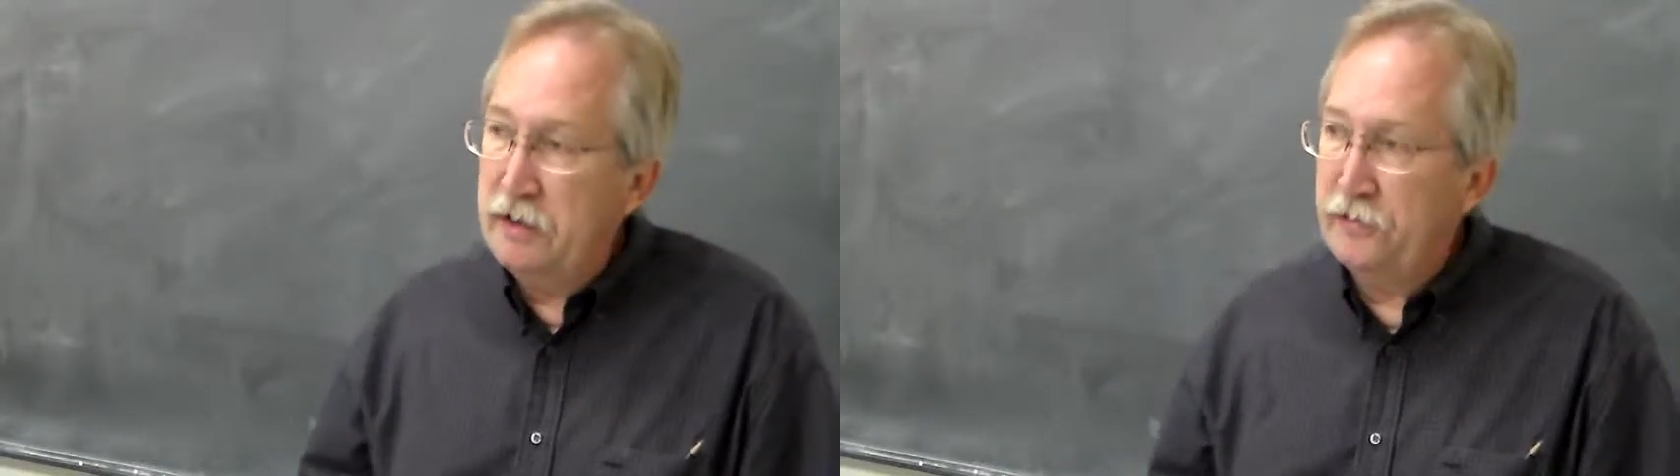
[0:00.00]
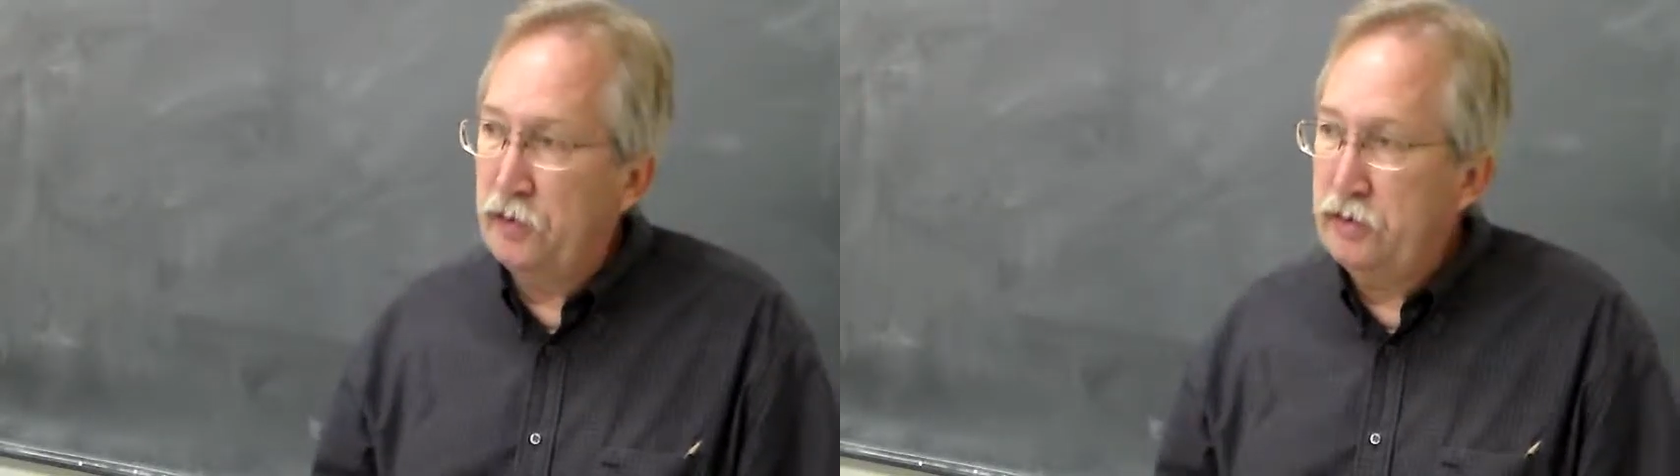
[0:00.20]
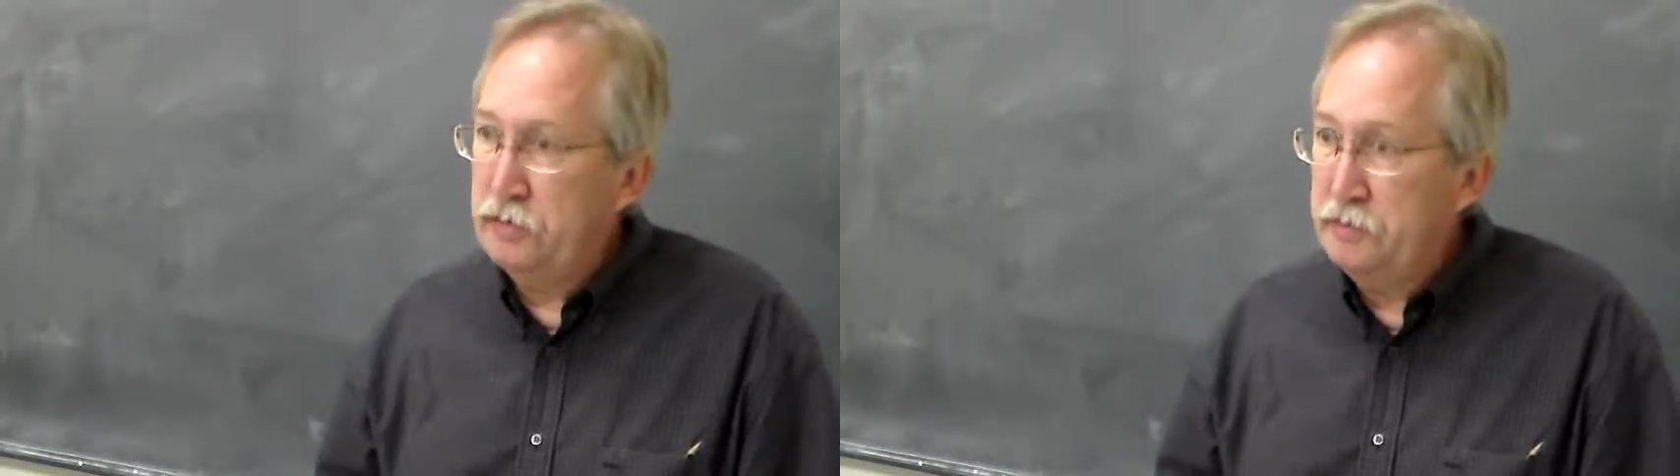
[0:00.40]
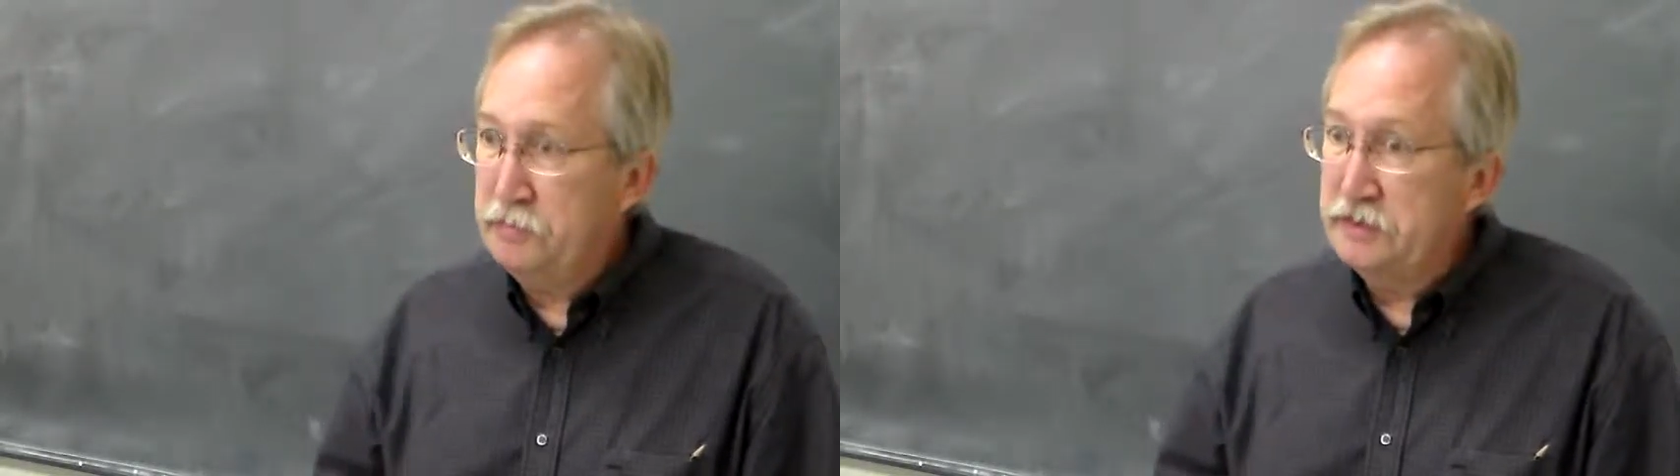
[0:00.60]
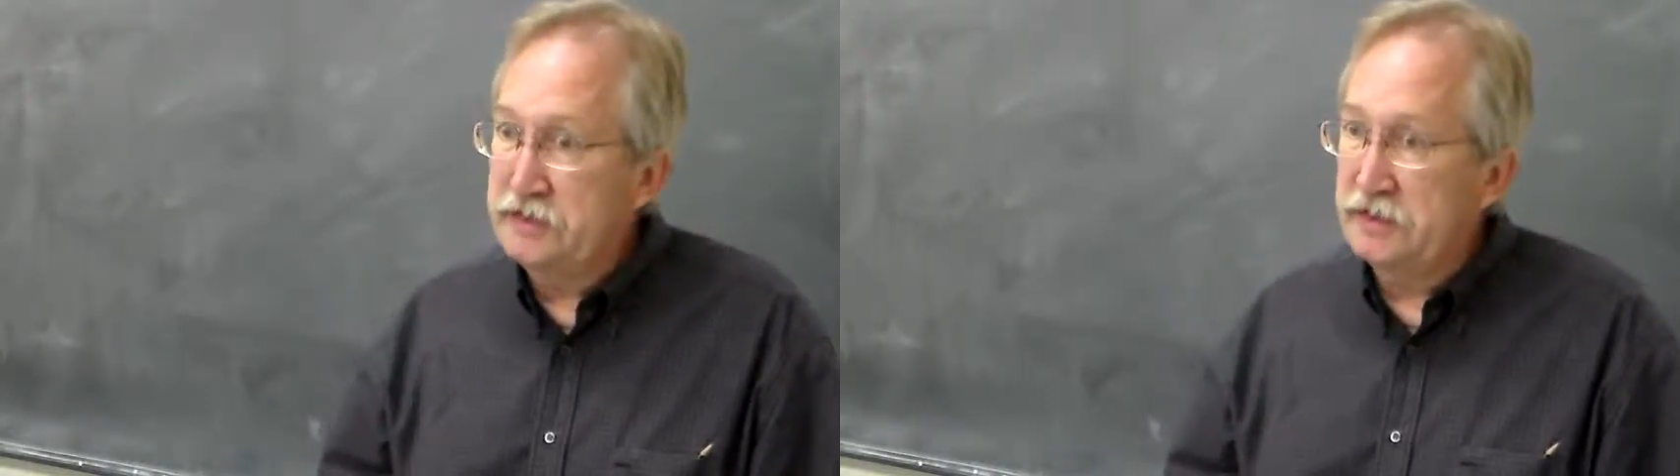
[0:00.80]
for whom the
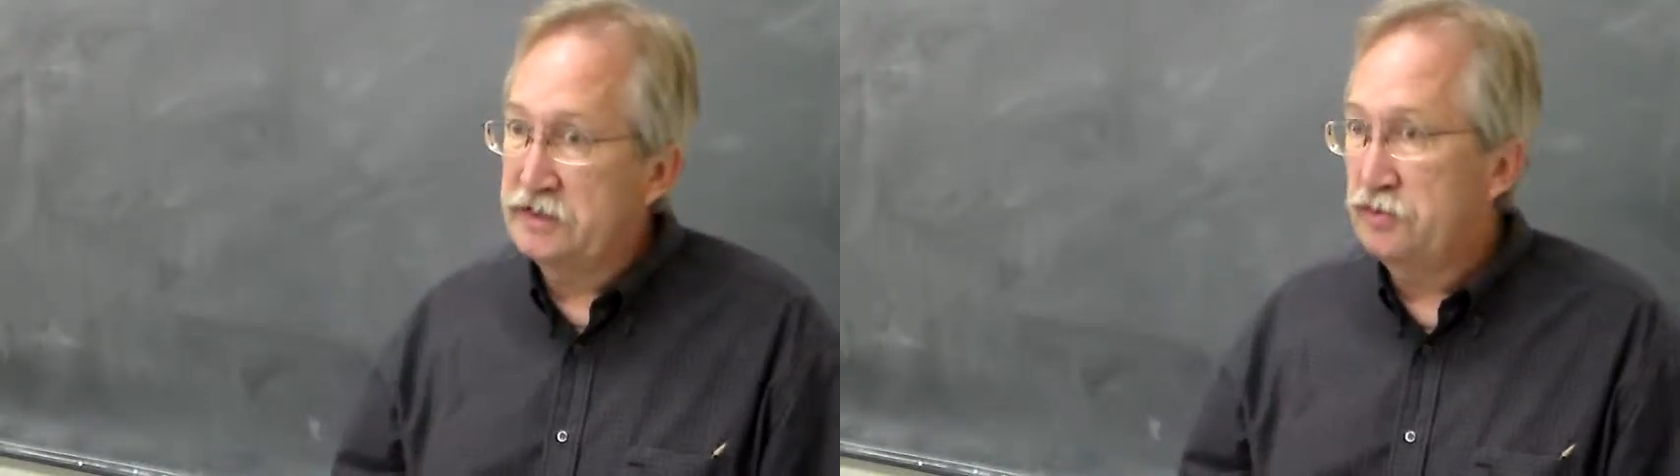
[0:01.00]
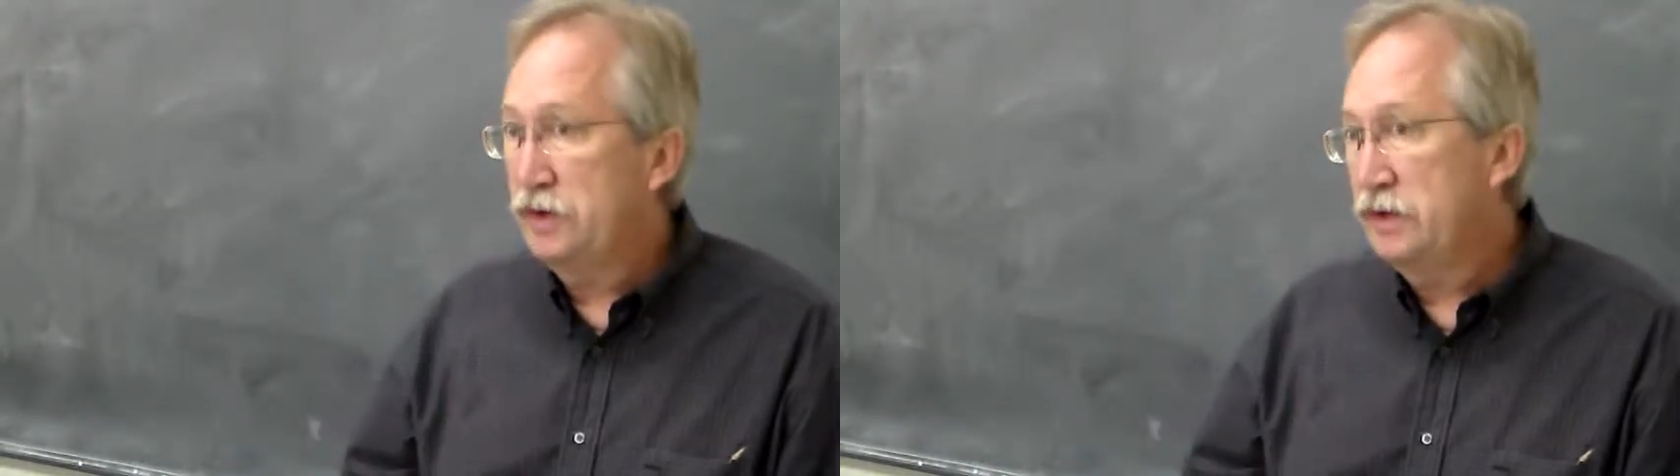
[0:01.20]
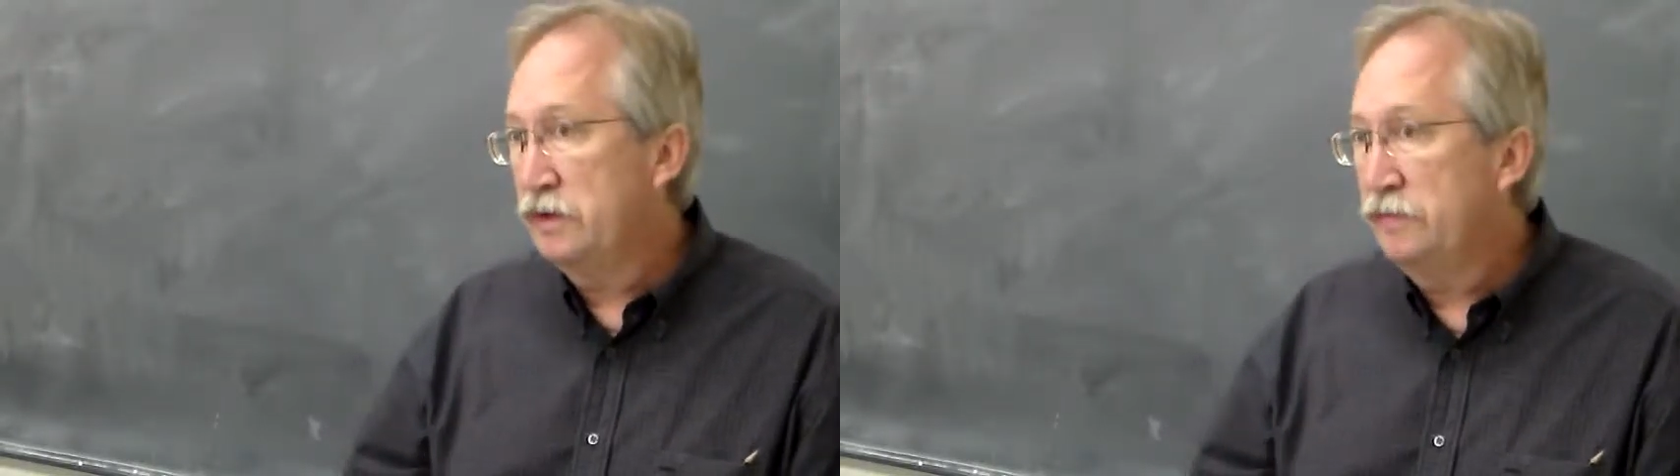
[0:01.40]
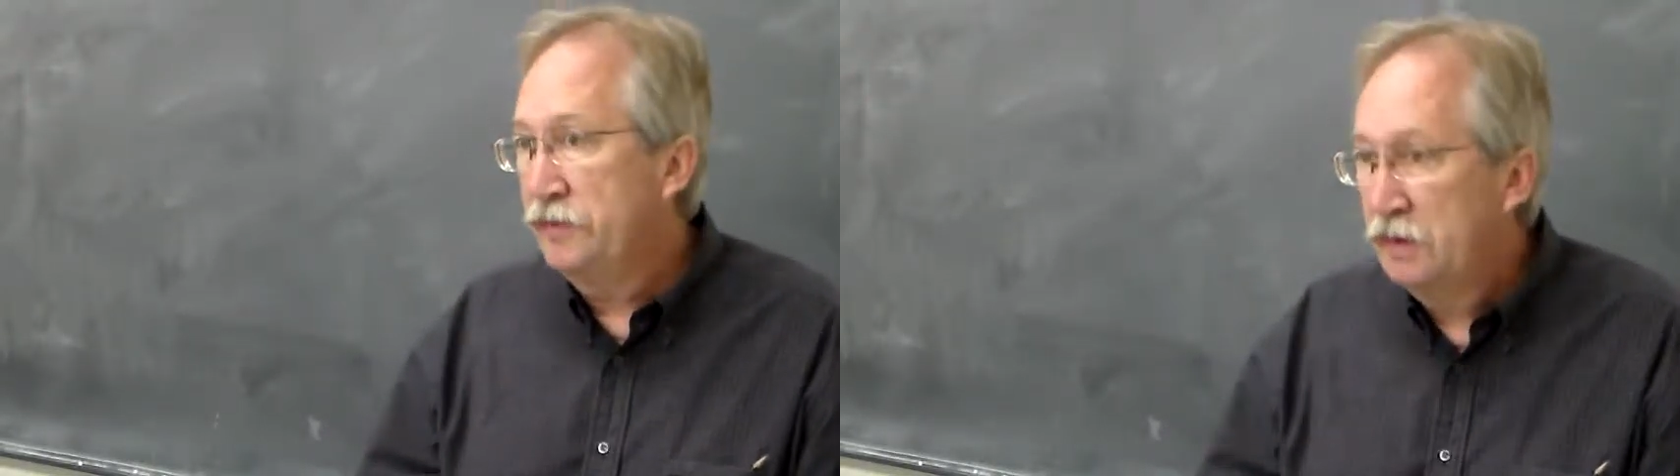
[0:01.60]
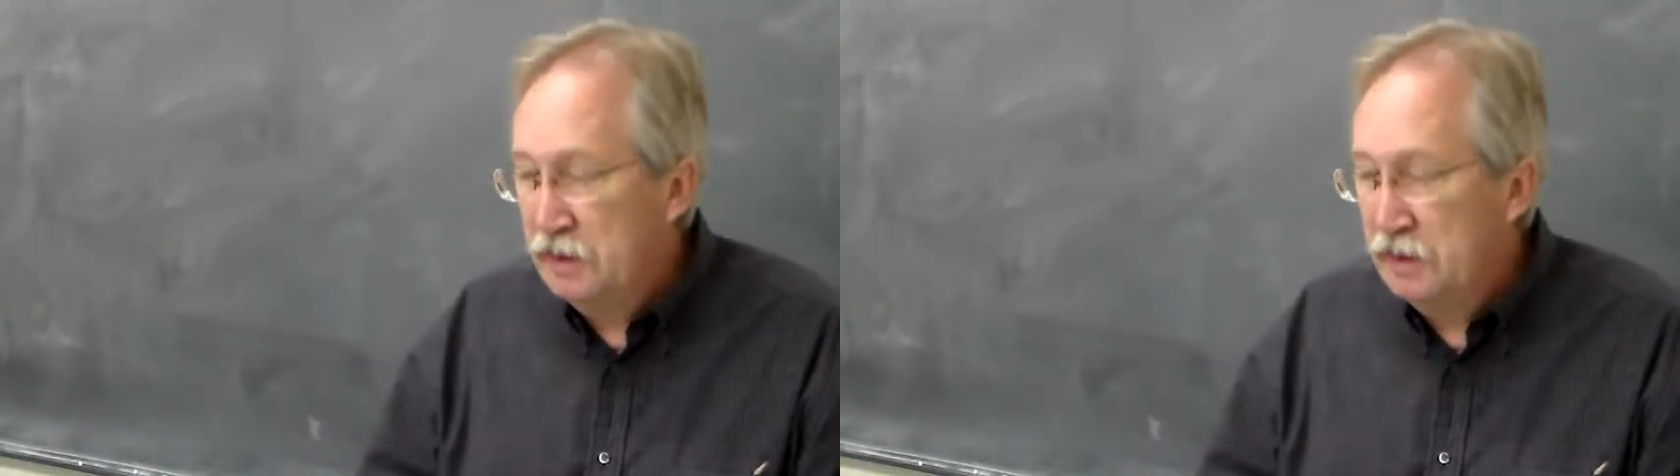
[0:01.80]
music is written.